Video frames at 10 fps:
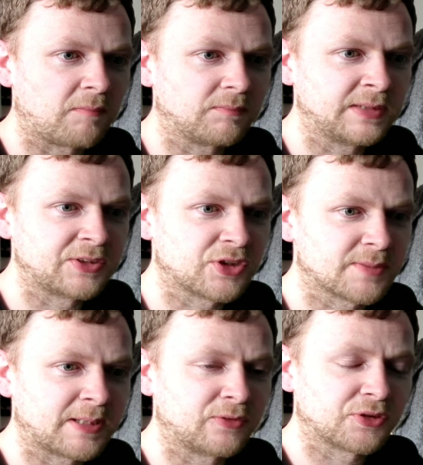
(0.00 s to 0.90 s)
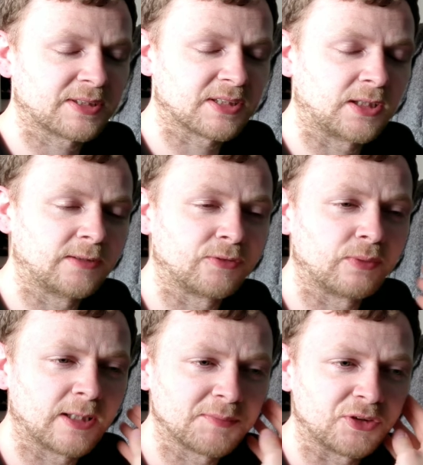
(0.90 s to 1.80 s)
it's just about trying to
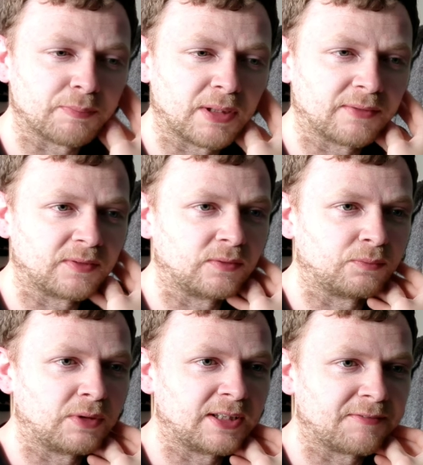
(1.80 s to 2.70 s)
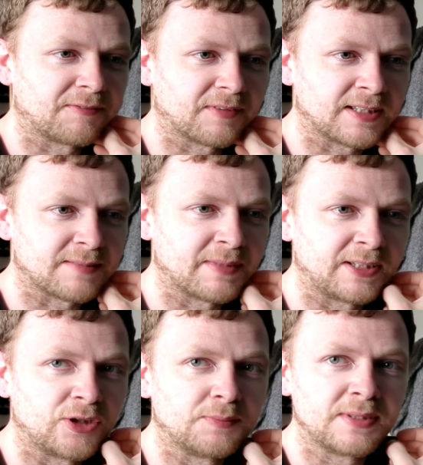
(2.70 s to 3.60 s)
overwhelm your opponent with as many
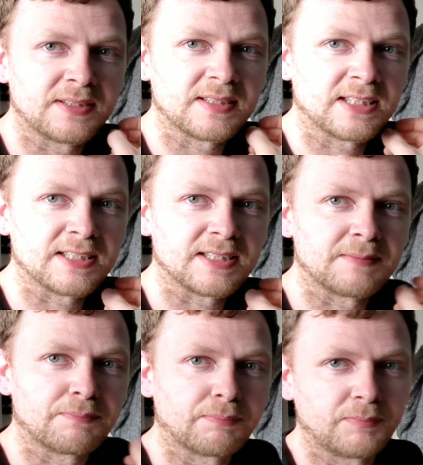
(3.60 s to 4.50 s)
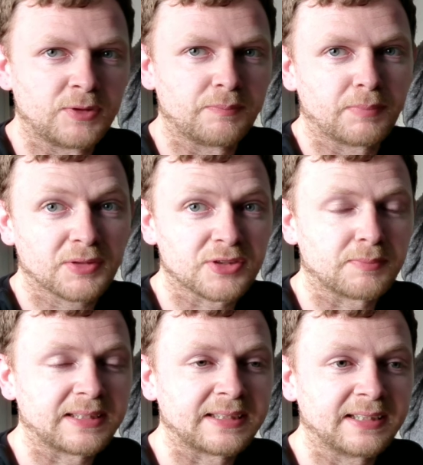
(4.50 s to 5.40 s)
humans as you
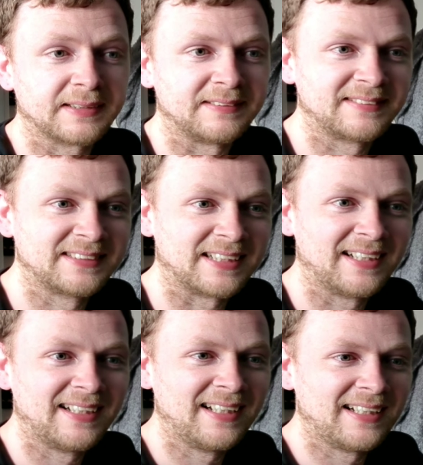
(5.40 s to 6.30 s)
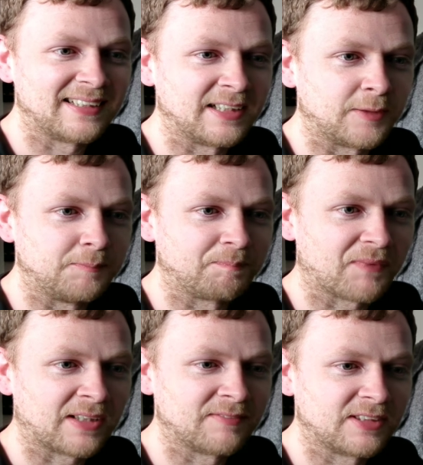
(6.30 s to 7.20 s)
possibly can.
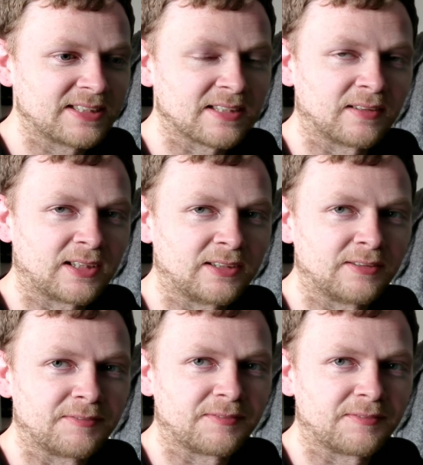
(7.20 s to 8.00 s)
And there is a lot of